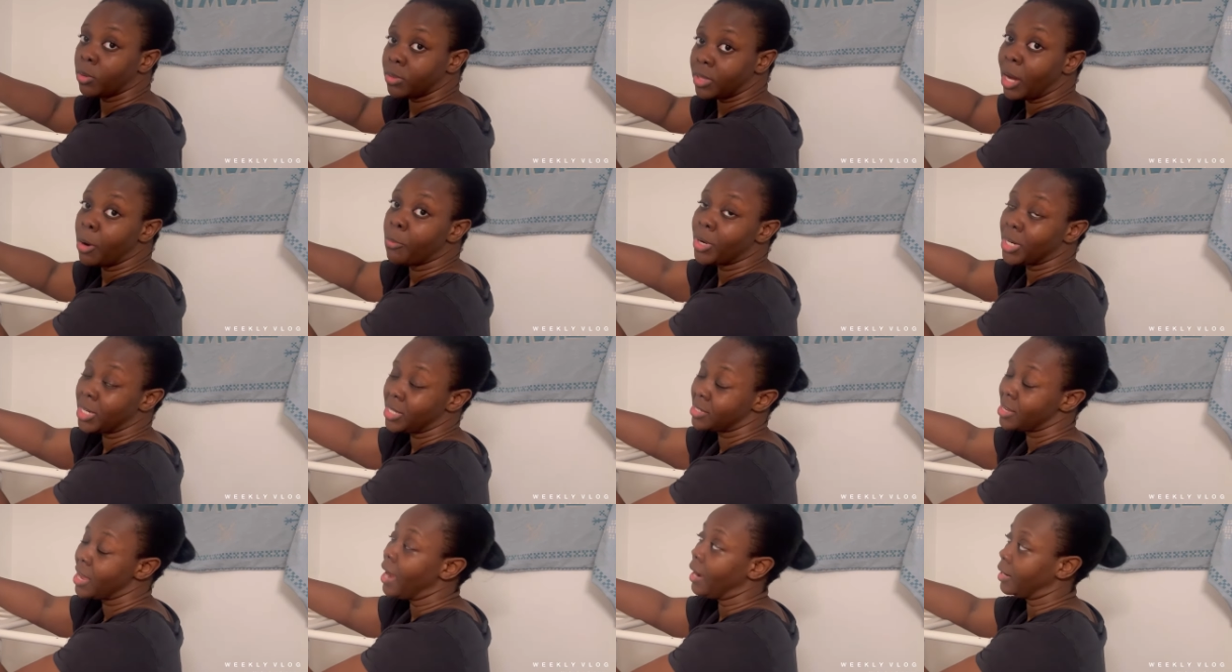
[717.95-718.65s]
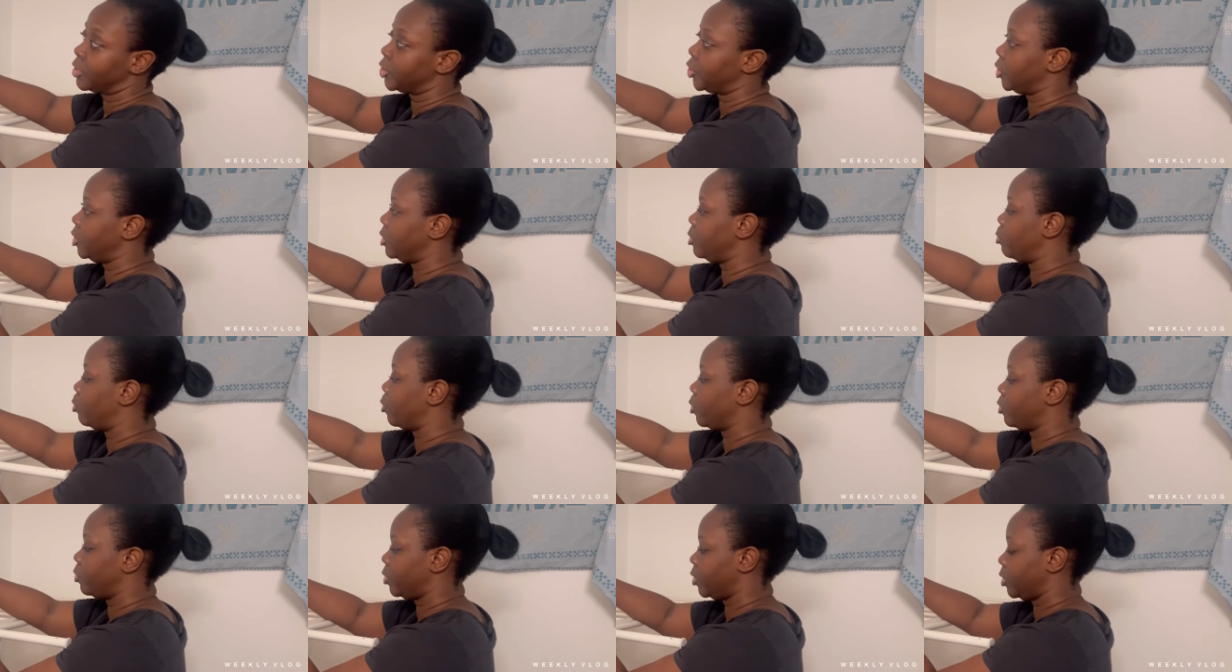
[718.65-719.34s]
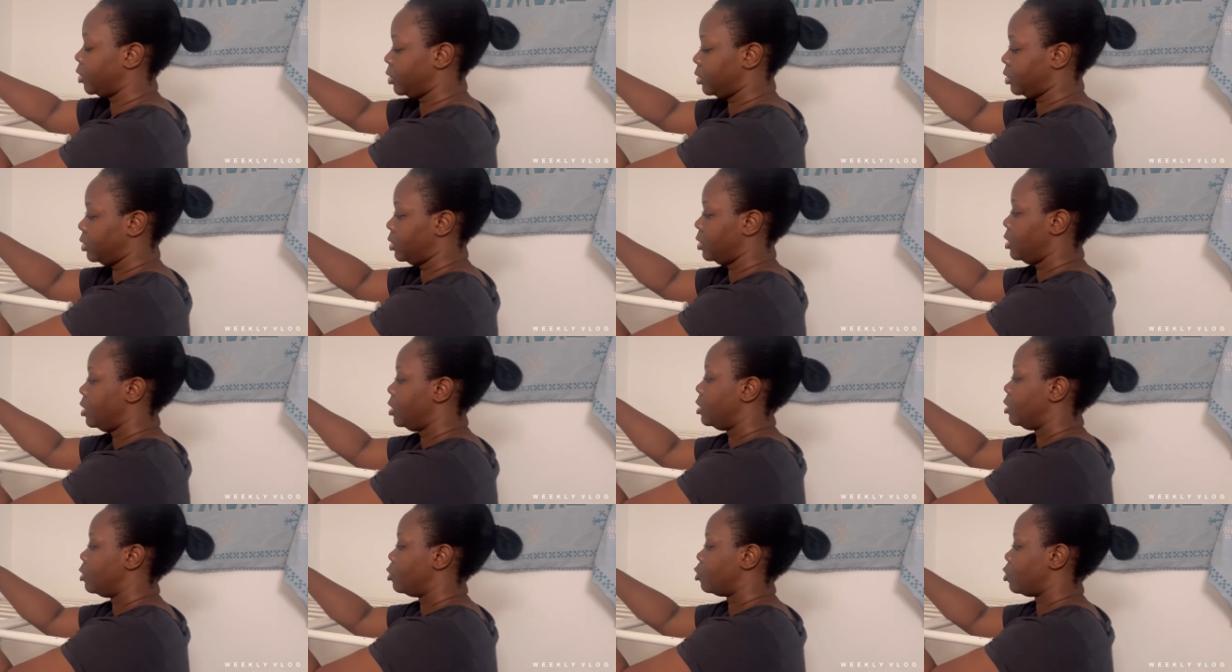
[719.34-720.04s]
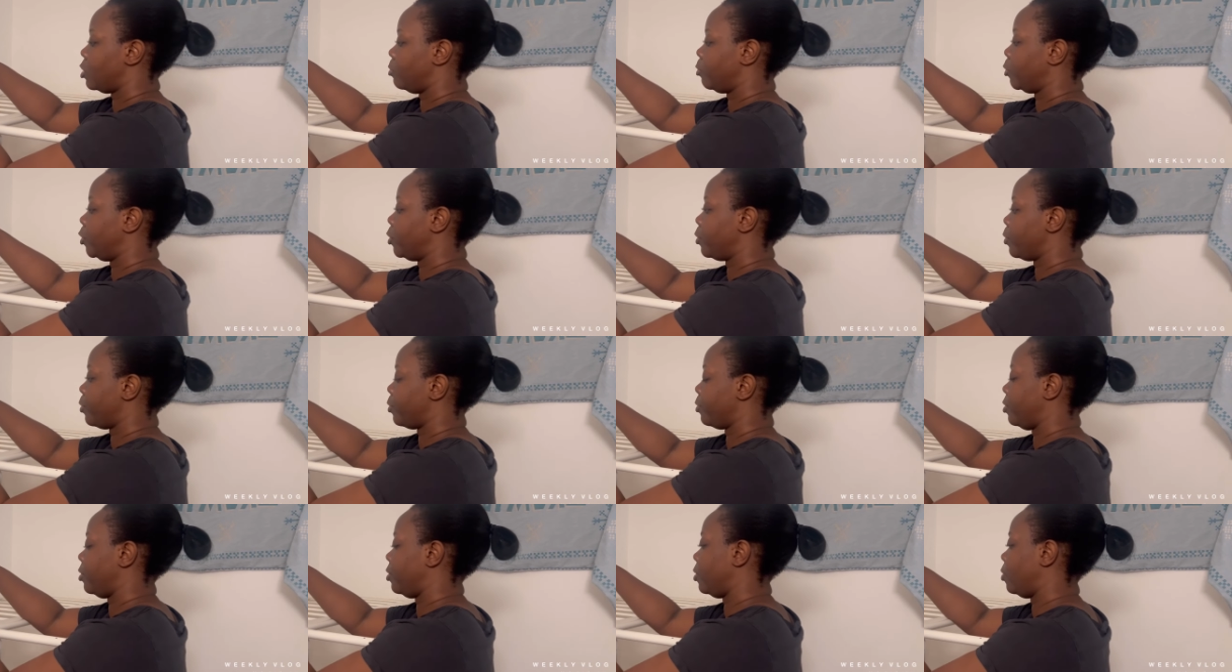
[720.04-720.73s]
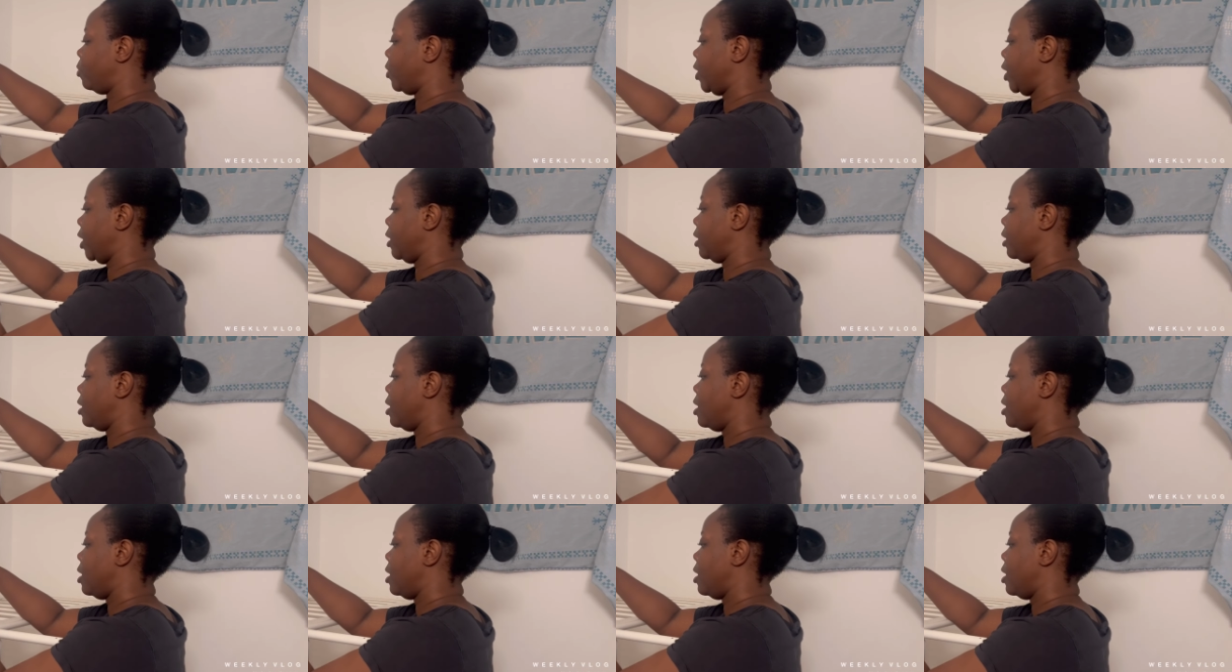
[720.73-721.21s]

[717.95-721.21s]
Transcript: That one is actually broken, so I'm gonna throw it away.